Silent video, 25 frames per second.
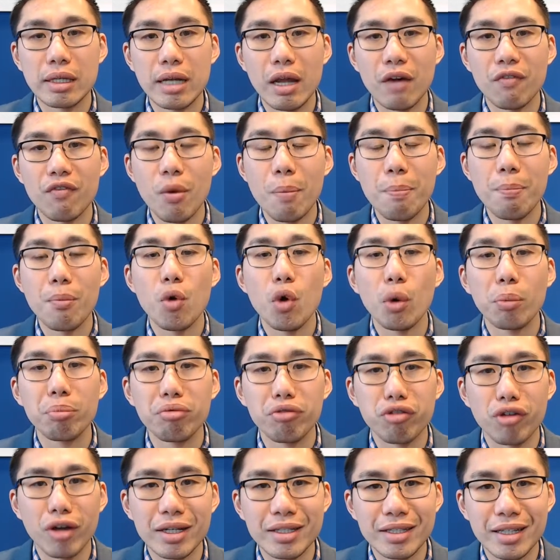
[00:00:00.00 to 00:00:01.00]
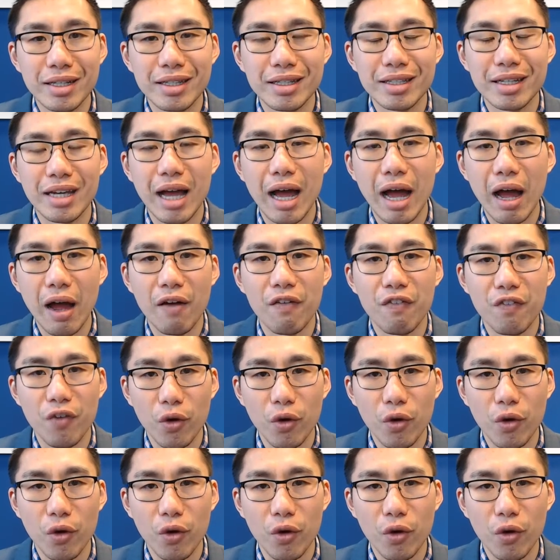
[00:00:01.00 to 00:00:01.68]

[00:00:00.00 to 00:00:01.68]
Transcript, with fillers: more present ever.